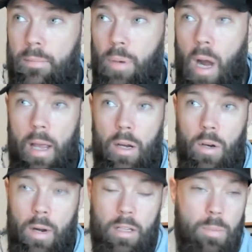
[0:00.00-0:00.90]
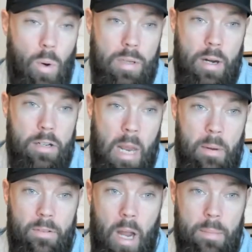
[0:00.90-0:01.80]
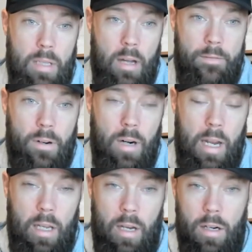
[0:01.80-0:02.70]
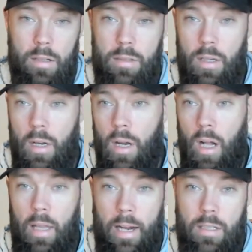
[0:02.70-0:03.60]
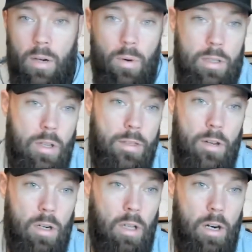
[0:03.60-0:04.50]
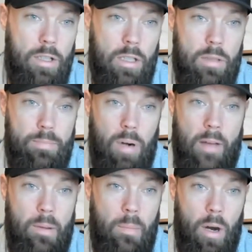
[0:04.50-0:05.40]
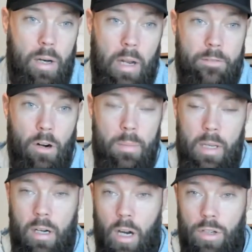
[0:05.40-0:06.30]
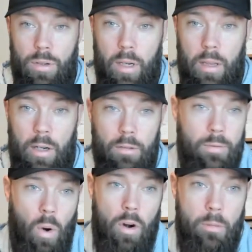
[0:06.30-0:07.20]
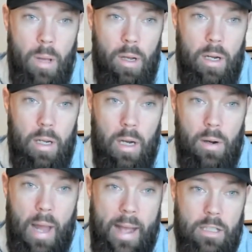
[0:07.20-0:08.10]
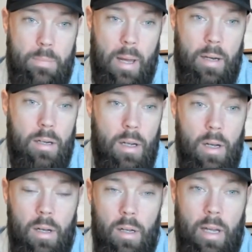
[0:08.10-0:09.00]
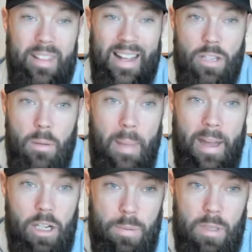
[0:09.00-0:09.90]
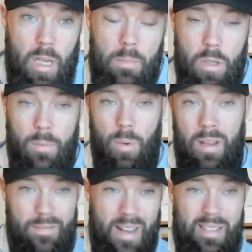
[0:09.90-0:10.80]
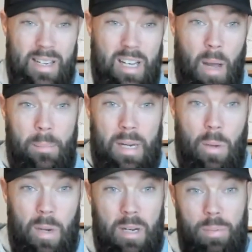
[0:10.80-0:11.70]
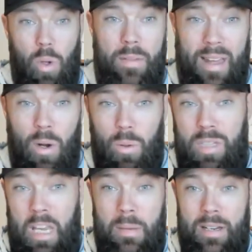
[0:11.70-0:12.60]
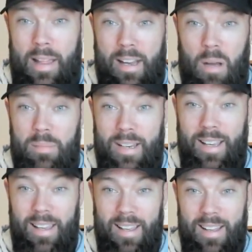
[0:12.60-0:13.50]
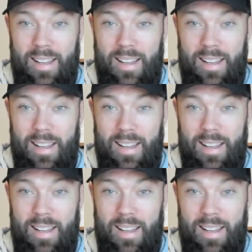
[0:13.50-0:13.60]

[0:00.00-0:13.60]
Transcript: Brian, who ran sports entertainment for Amazon for 8 years. Alexa was the third largest private marketing firm in the country. They do $400 million a year in ad spend. Like, that's our management team. So if we invest in a company, we deploy that whole team into that company.